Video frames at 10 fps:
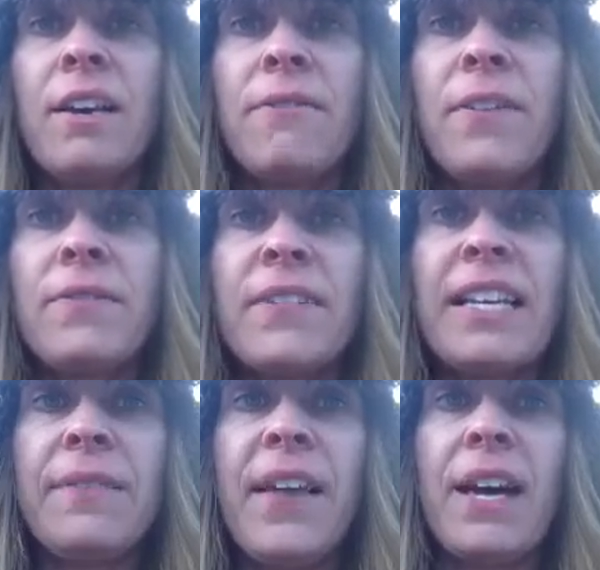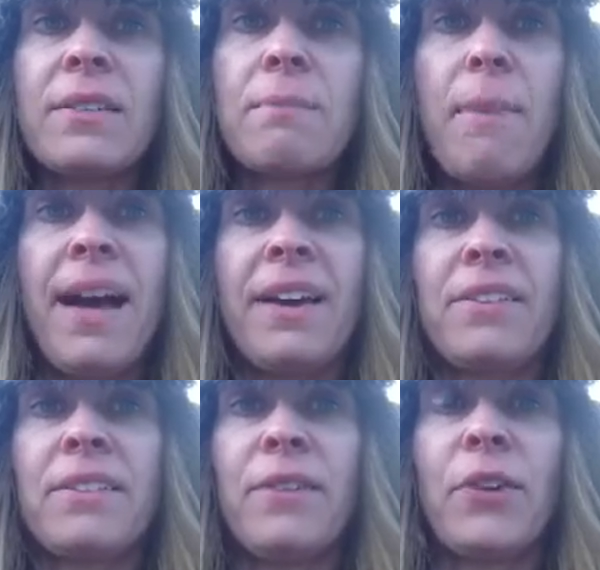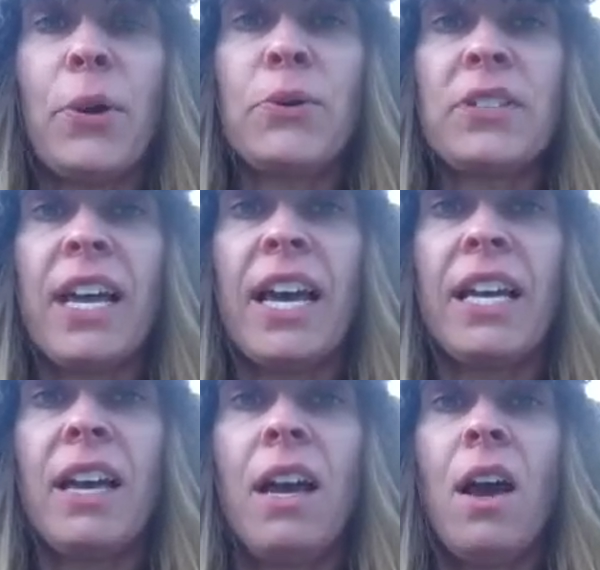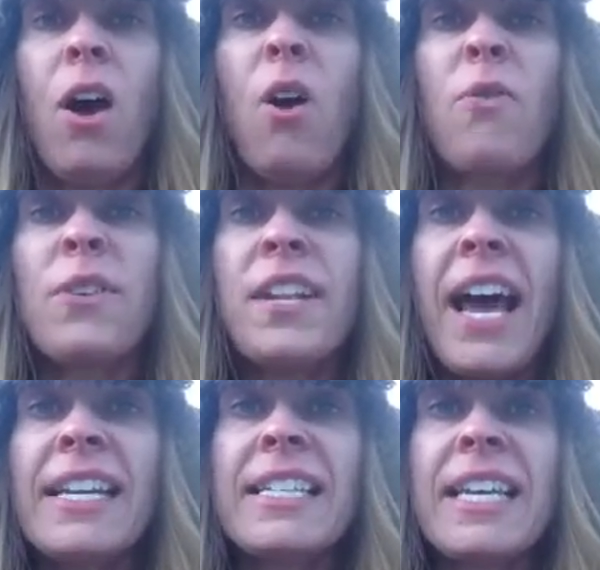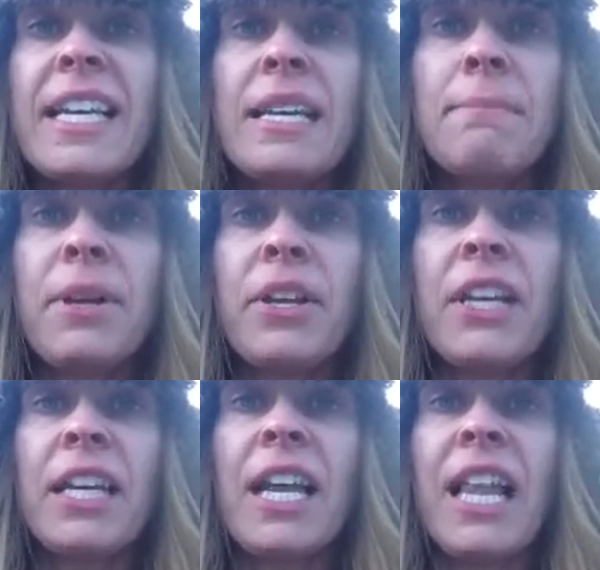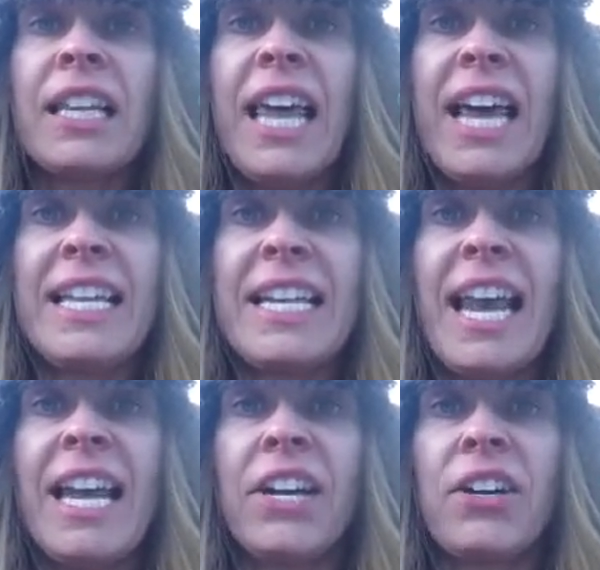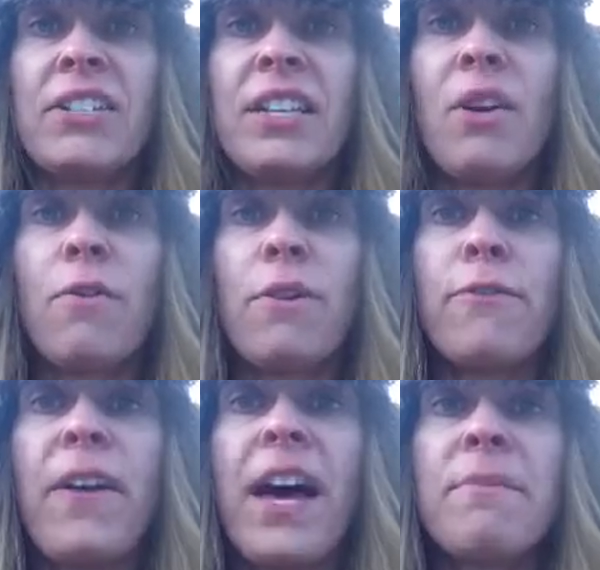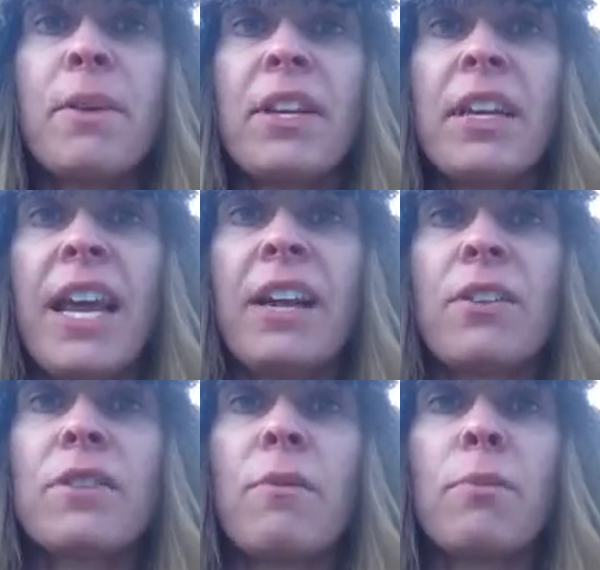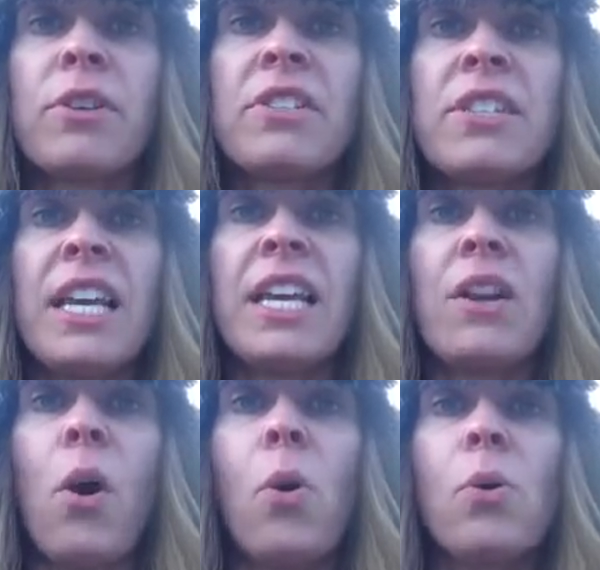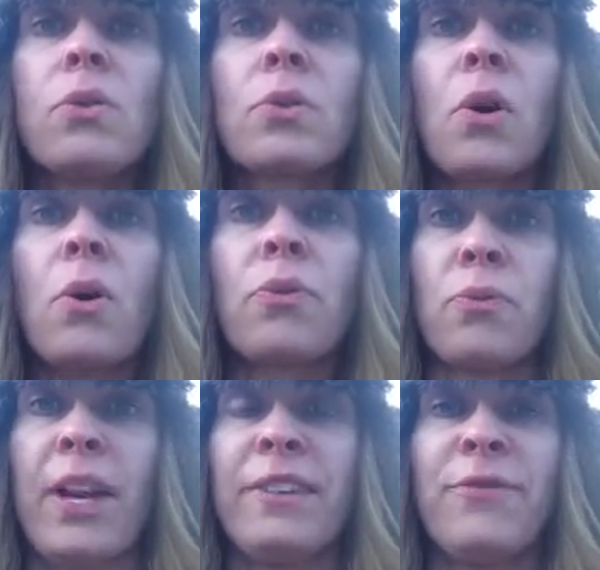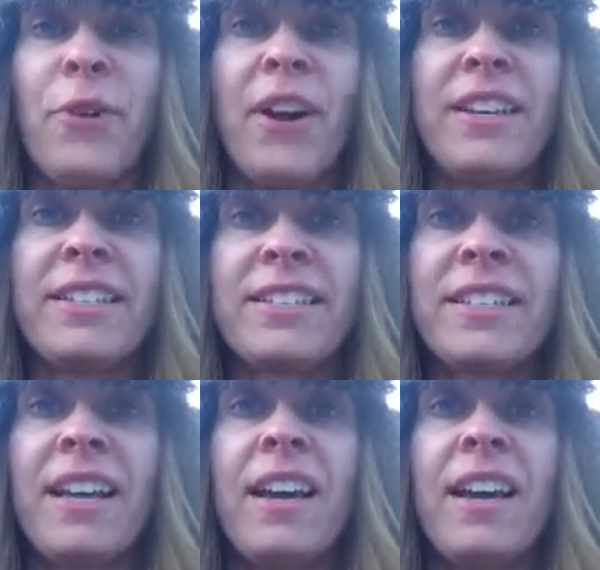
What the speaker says: 15,000 miles of coastline, over 19 million land acres, and over 5 million acres of pristine, old-growth rainforest.